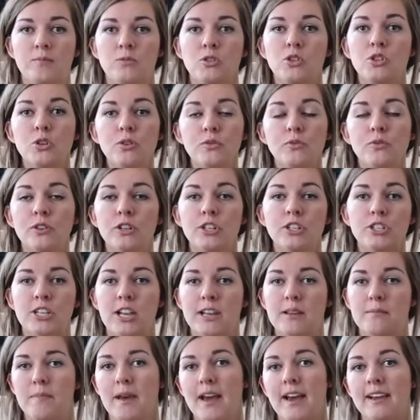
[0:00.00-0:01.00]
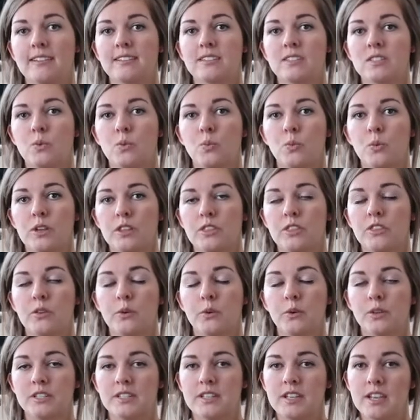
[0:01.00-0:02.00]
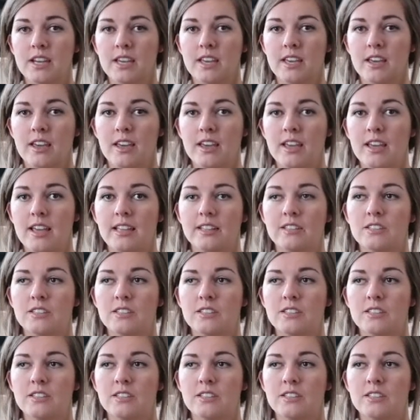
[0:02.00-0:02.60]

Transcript: 2 free check bags with your ticket.